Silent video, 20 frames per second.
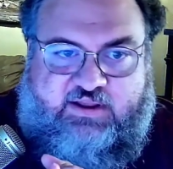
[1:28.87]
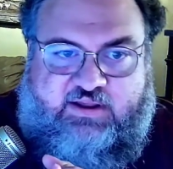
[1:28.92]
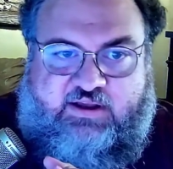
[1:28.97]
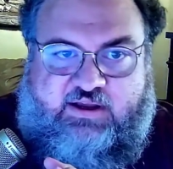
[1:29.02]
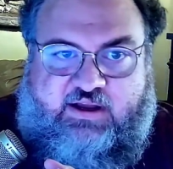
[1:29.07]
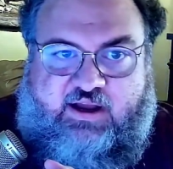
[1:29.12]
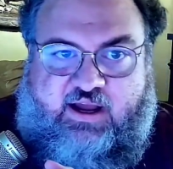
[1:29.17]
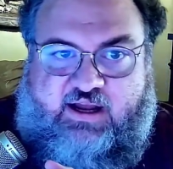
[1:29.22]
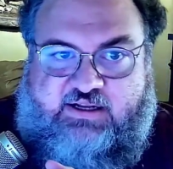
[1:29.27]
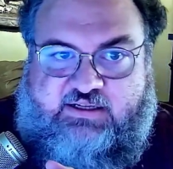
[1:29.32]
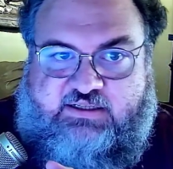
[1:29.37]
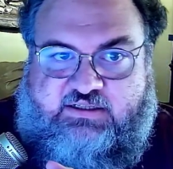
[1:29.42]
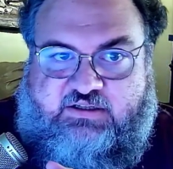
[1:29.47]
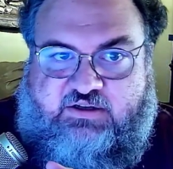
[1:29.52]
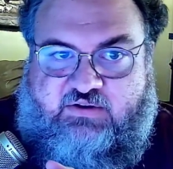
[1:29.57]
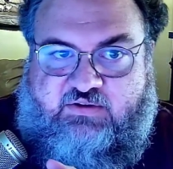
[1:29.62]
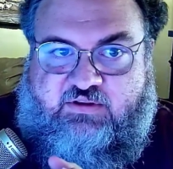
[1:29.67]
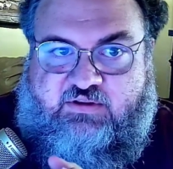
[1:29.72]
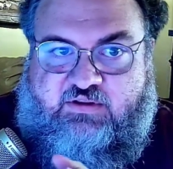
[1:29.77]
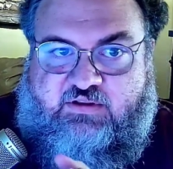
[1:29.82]

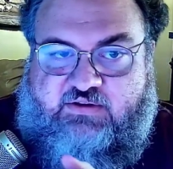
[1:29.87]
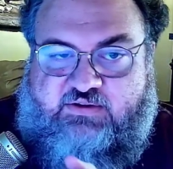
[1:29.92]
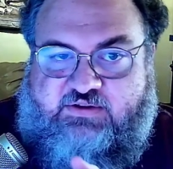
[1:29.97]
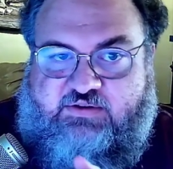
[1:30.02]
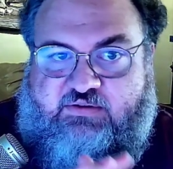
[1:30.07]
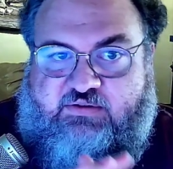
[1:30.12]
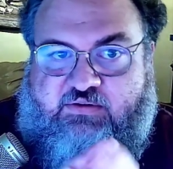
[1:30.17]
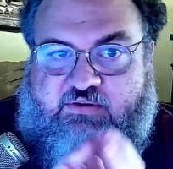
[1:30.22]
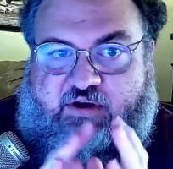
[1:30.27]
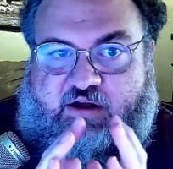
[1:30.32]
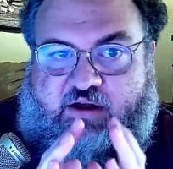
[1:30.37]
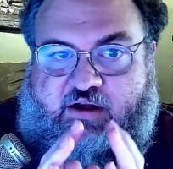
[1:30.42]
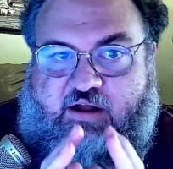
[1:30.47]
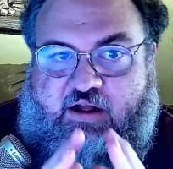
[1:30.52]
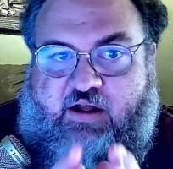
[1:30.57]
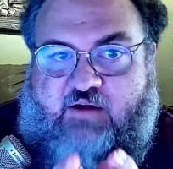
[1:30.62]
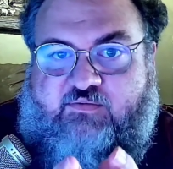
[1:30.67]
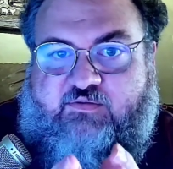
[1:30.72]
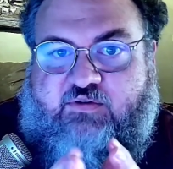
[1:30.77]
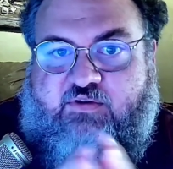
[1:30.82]
Those are
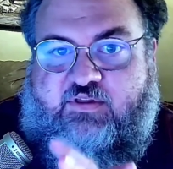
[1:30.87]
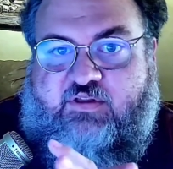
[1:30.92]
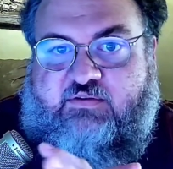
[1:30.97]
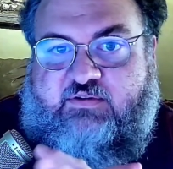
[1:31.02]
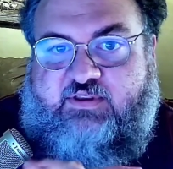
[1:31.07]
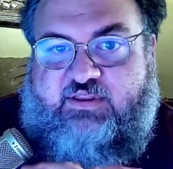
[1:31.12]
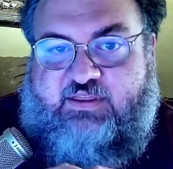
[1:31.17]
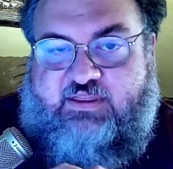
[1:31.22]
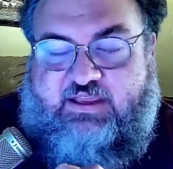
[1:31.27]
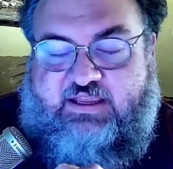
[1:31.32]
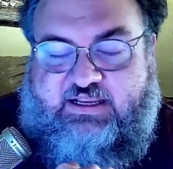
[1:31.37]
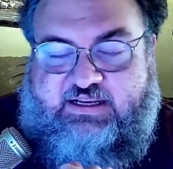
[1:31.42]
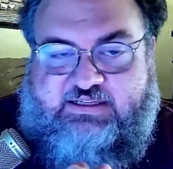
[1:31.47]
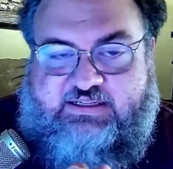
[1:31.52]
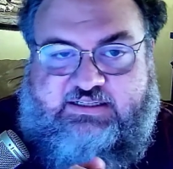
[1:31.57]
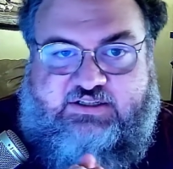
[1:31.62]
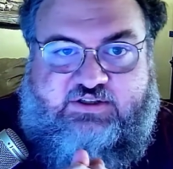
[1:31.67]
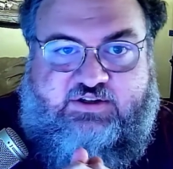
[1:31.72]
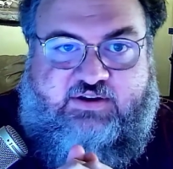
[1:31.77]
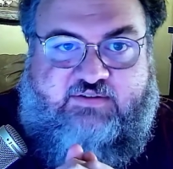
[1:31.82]
all 4 things
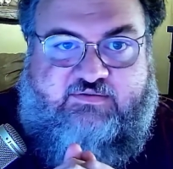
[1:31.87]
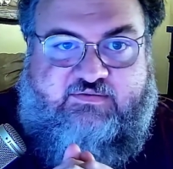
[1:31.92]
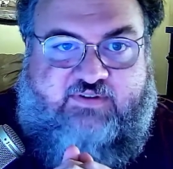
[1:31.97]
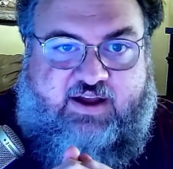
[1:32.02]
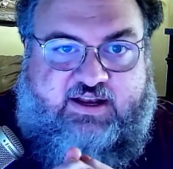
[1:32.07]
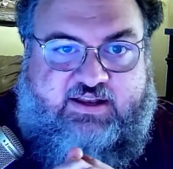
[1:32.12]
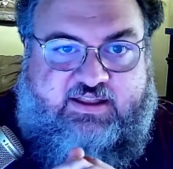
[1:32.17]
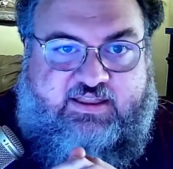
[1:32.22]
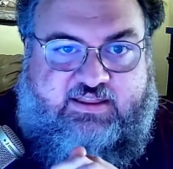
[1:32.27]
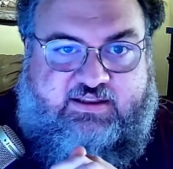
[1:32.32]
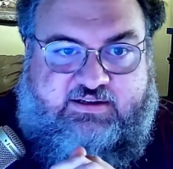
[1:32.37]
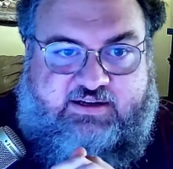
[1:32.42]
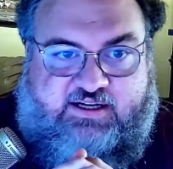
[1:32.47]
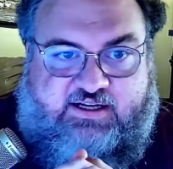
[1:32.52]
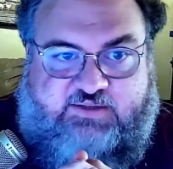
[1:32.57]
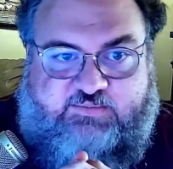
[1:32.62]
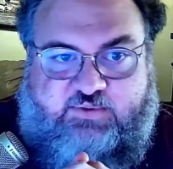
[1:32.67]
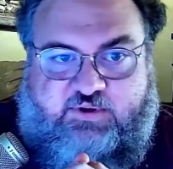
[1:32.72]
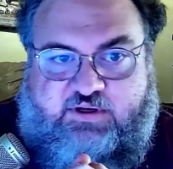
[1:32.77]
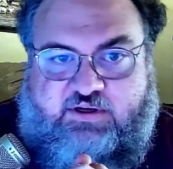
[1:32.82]
that you can find in the
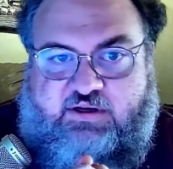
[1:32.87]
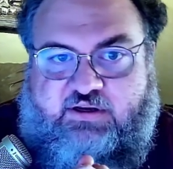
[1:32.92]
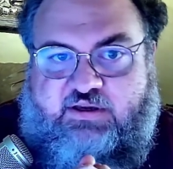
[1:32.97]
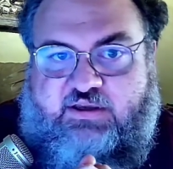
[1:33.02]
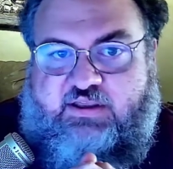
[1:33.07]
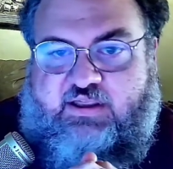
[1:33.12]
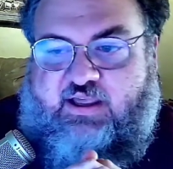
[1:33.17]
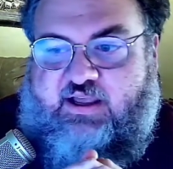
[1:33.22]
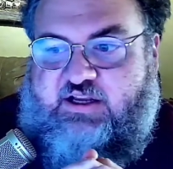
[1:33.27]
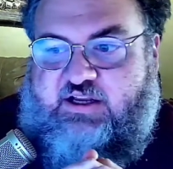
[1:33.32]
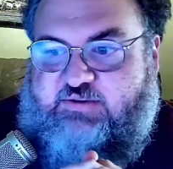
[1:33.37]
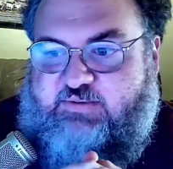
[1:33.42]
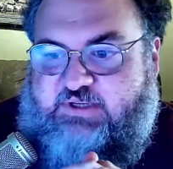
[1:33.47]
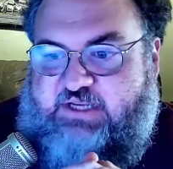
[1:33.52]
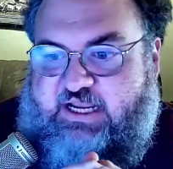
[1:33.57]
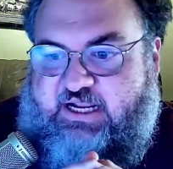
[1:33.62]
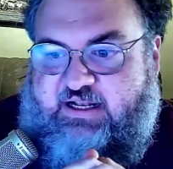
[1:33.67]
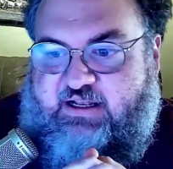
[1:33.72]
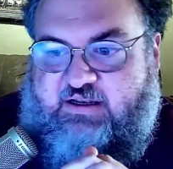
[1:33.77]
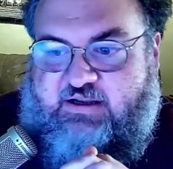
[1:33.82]
textbook, and you should
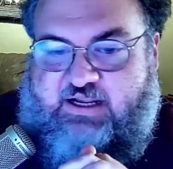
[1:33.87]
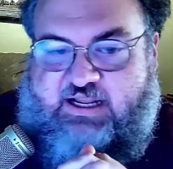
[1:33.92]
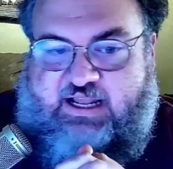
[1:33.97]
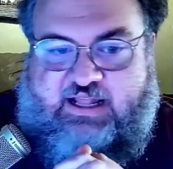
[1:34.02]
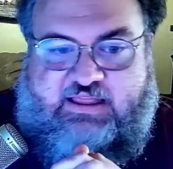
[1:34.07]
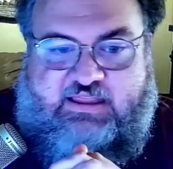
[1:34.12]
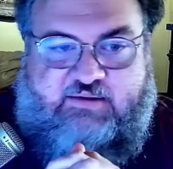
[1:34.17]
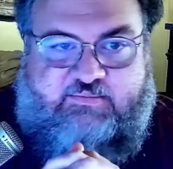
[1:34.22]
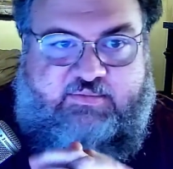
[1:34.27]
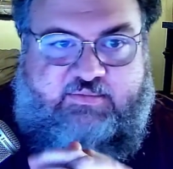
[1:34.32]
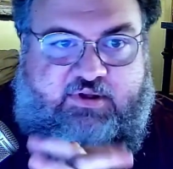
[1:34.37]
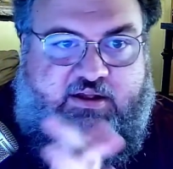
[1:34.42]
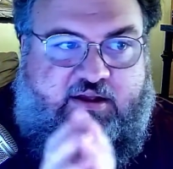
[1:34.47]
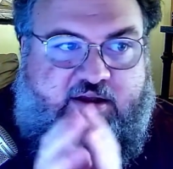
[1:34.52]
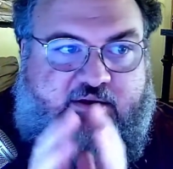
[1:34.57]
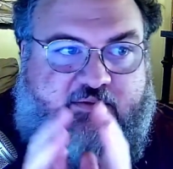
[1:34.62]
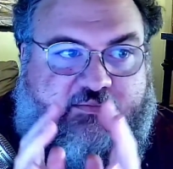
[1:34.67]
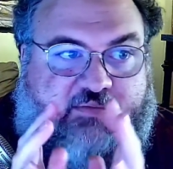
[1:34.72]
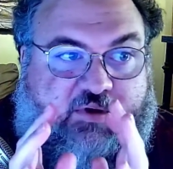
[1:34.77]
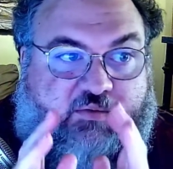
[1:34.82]
be taking a look at them.
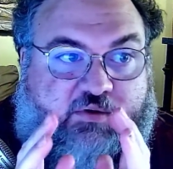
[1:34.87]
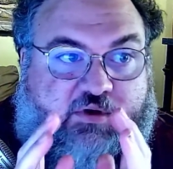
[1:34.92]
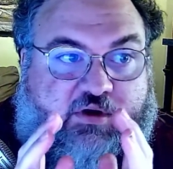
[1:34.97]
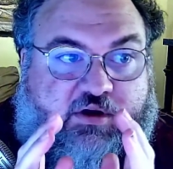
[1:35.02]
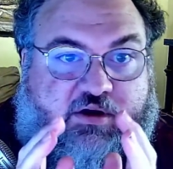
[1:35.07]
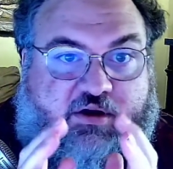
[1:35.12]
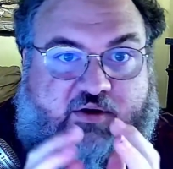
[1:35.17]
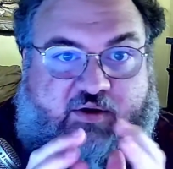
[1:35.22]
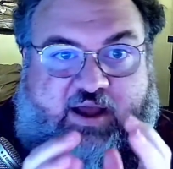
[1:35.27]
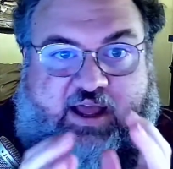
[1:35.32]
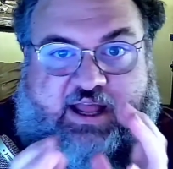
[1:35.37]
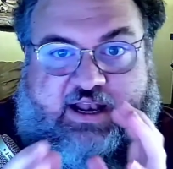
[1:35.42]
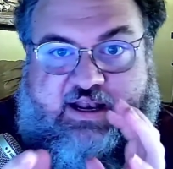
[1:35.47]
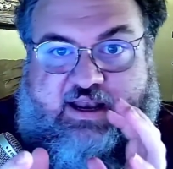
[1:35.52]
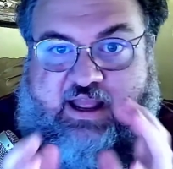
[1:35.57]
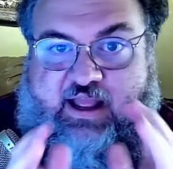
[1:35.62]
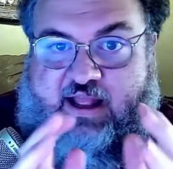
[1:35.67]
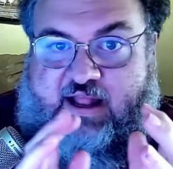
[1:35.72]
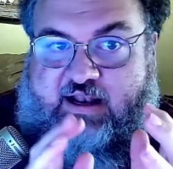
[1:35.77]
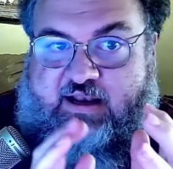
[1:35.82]
But we're going to go ahead
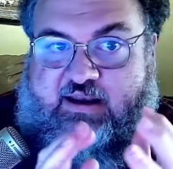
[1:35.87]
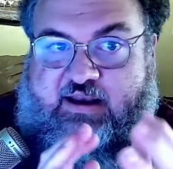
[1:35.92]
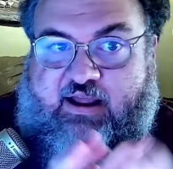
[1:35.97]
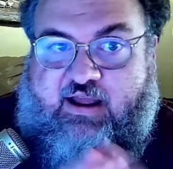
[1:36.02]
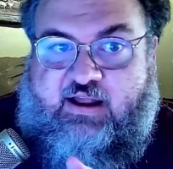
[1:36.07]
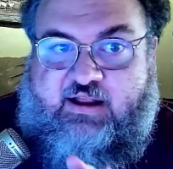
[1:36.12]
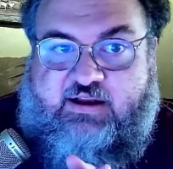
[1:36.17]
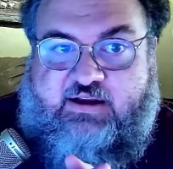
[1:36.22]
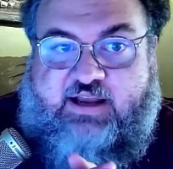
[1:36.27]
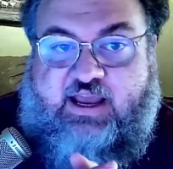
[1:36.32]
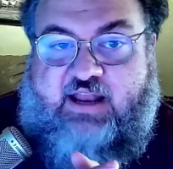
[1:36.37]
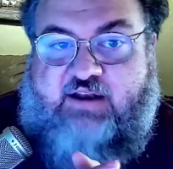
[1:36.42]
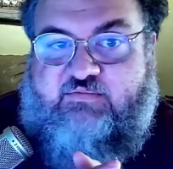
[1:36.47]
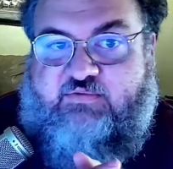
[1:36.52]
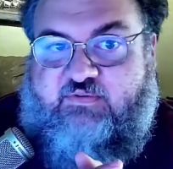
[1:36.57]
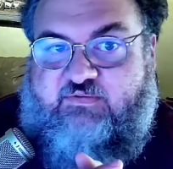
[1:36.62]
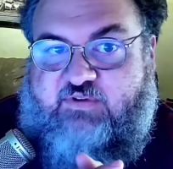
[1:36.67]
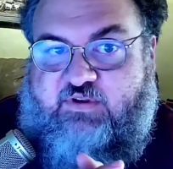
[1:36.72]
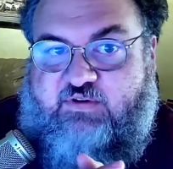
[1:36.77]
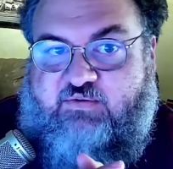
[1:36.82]
and kind of
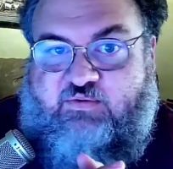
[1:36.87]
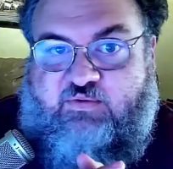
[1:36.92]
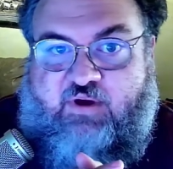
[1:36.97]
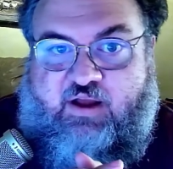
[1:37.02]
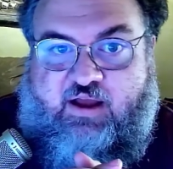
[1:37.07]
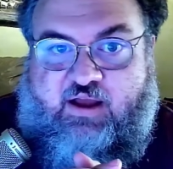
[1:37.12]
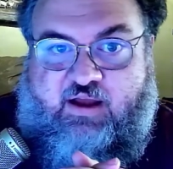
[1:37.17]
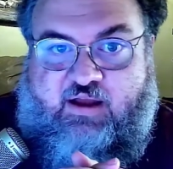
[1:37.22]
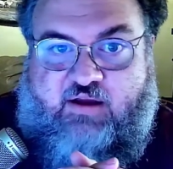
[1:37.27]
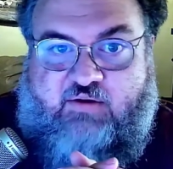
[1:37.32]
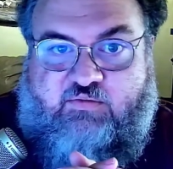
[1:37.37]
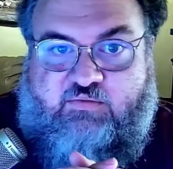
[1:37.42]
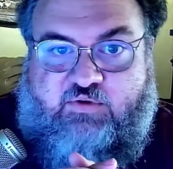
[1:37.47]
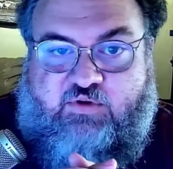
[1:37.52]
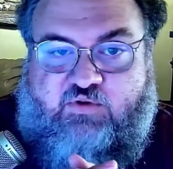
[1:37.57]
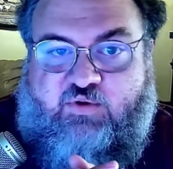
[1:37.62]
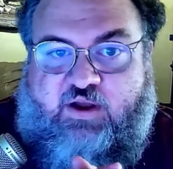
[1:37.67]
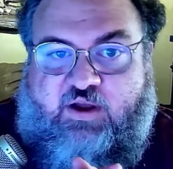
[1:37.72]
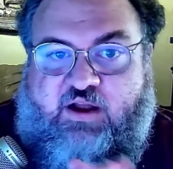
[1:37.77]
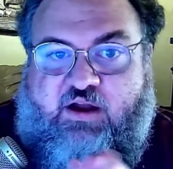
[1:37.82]
review real
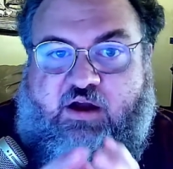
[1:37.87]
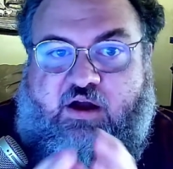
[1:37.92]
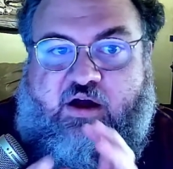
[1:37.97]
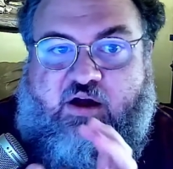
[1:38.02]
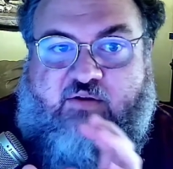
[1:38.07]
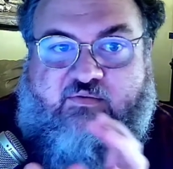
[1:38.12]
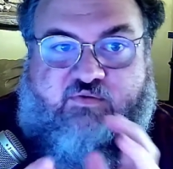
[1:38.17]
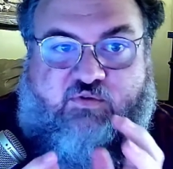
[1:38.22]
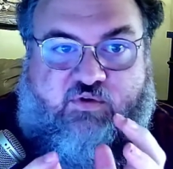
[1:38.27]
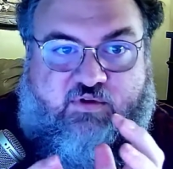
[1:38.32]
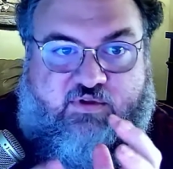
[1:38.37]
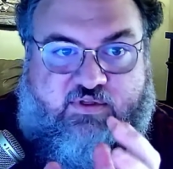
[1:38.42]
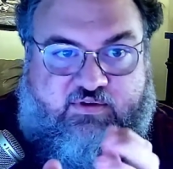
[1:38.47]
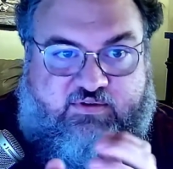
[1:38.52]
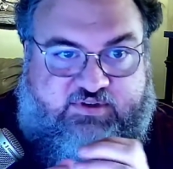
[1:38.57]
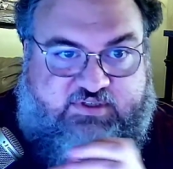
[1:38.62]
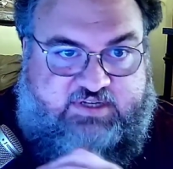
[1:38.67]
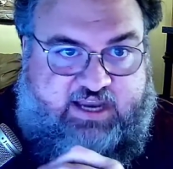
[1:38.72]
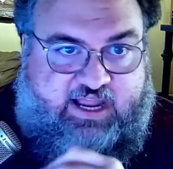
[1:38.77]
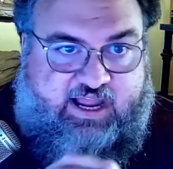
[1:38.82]
quick all 4 of
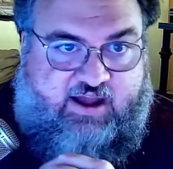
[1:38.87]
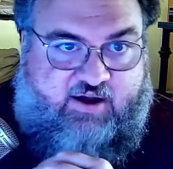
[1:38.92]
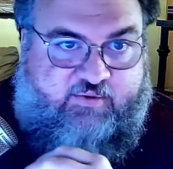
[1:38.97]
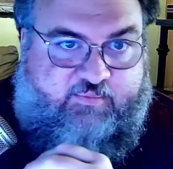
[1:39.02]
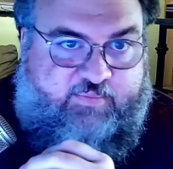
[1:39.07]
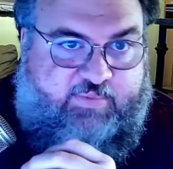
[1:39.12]
those now.